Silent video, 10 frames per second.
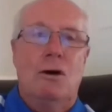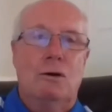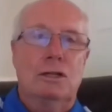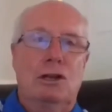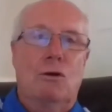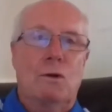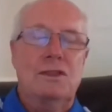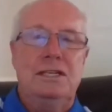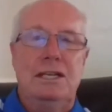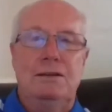on lowering
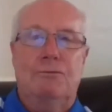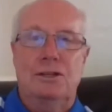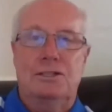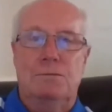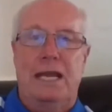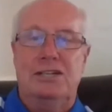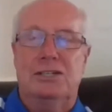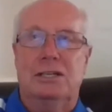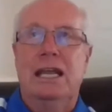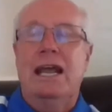the need for
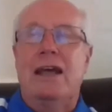intubation.